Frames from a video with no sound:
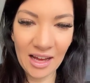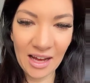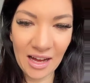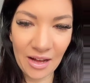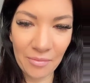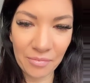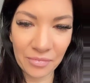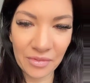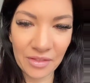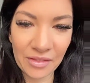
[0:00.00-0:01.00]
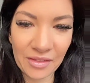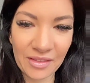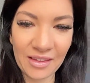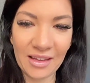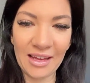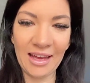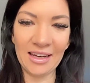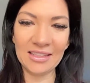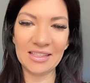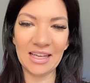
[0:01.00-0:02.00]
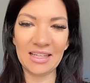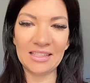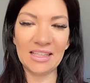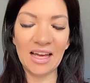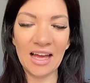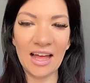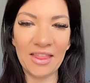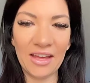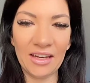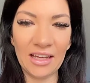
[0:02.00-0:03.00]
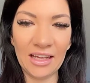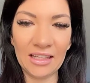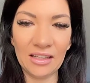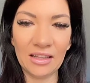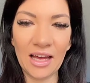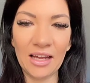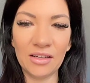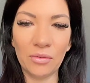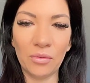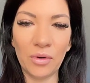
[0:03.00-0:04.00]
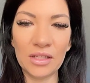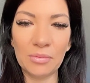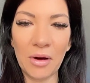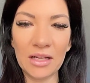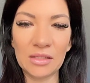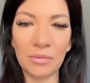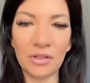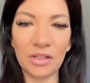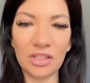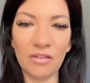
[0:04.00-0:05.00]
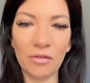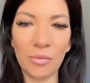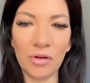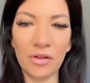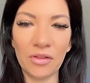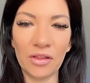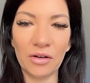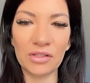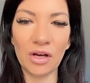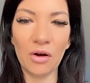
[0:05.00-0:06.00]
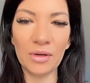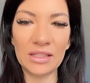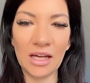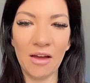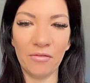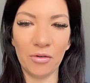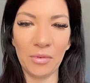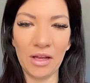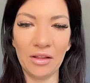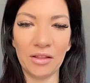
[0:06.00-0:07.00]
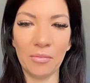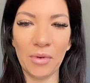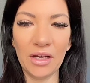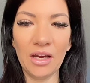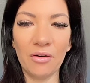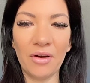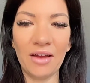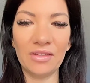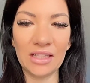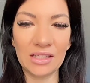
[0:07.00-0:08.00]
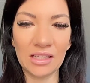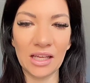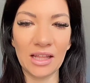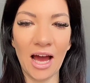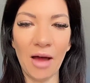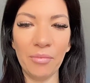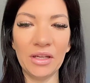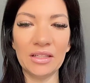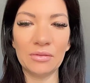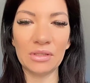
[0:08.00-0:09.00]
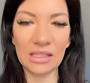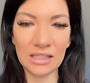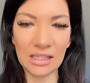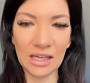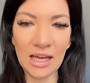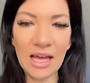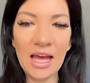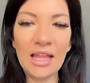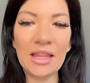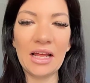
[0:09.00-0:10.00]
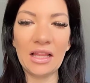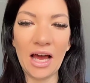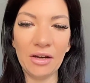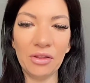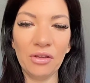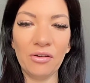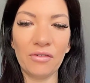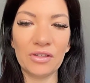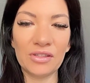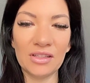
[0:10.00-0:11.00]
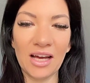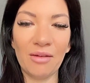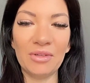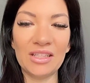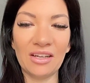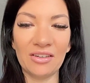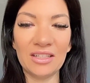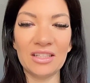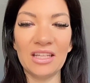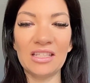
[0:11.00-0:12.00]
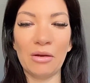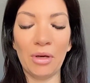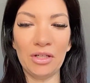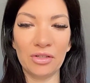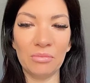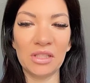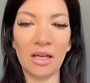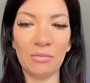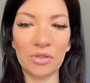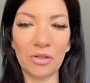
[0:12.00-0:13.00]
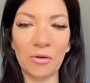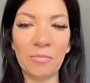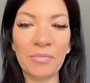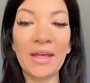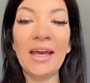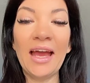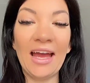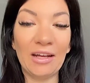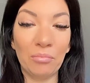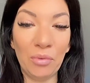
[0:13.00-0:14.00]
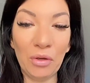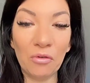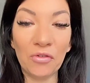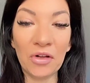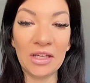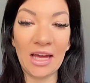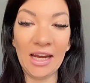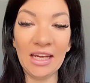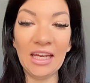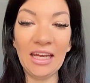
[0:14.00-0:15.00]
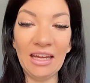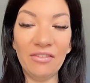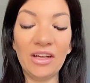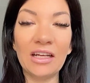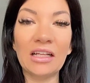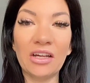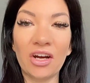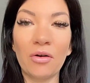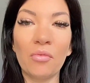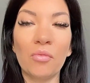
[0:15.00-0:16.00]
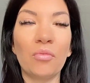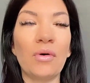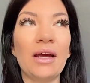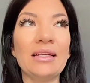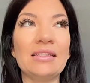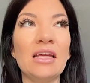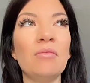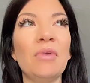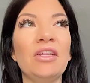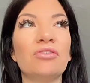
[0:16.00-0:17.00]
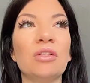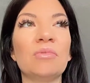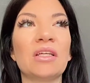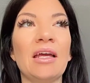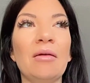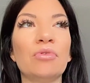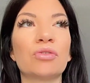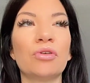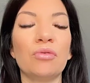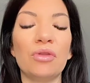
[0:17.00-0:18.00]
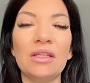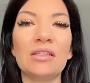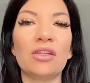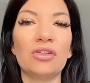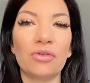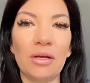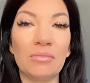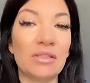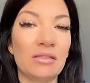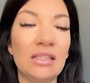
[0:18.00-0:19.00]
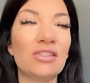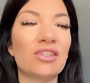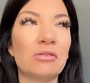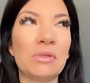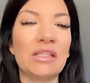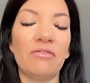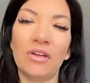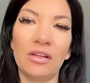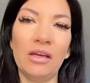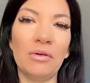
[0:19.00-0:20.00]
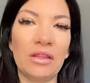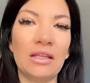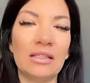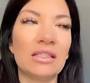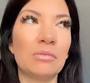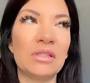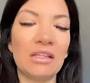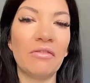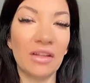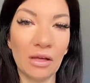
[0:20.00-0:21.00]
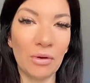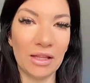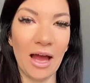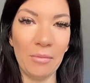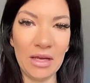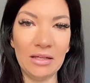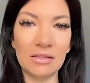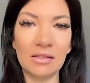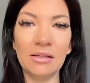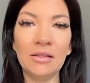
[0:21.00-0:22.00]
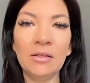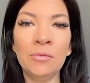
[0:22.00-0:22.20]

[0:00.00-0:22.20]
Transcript: Anna says that was possible and achievable, that there's always time for me, that the money arrived easily, the happiness was easy, that I aligned with the universal time and synchronicities, and my dreams came true. Beautiful. And getting even clearer. When I say my dreams came true, these are the dreams. This is specifically what that means.